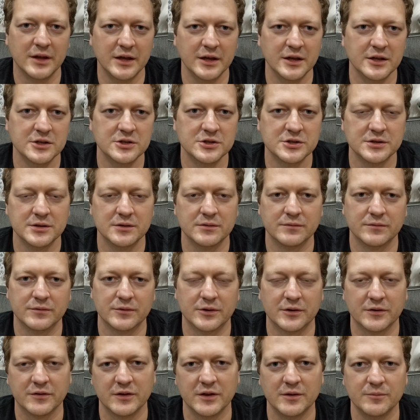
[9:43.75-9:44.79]
Edge,
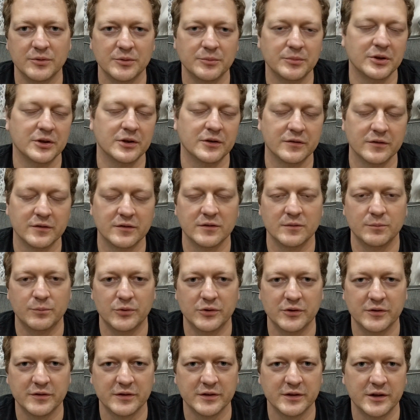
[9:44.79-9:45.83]
for example, because it
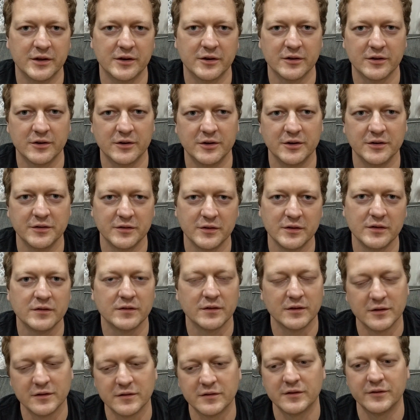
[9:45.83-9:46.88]
supports a lot of
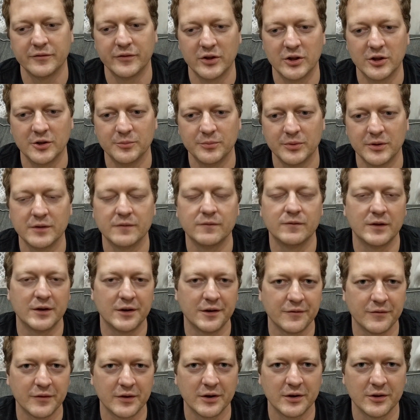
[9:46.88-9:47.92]
currencies and is developed by a
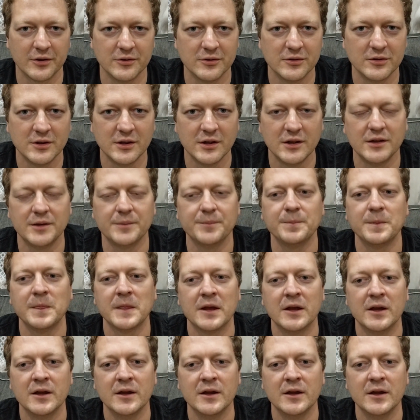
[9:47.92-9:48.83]
very, very good team,